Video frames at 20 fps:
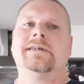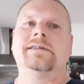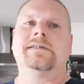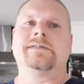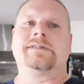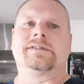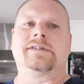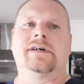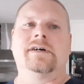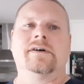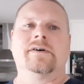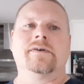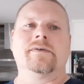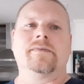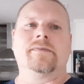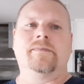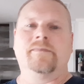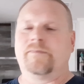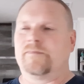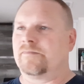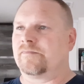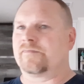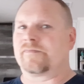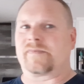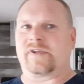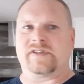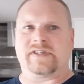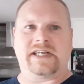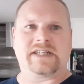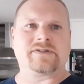So,
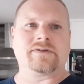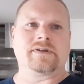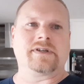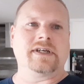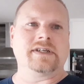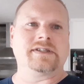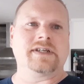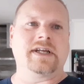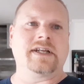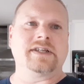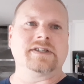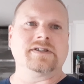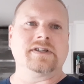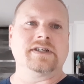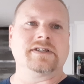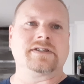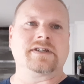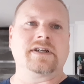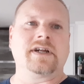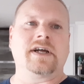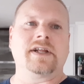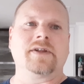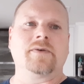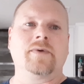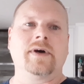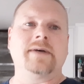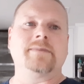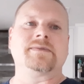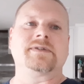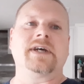because that's what they said is listed on the
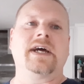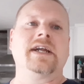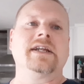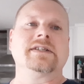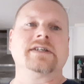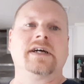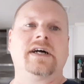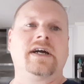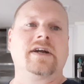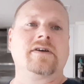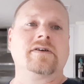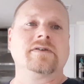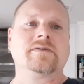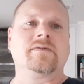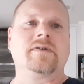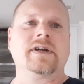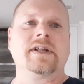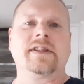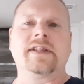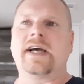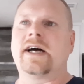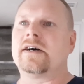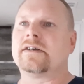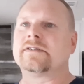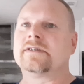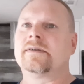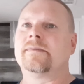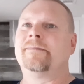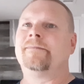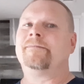website is
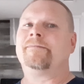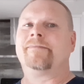120,000.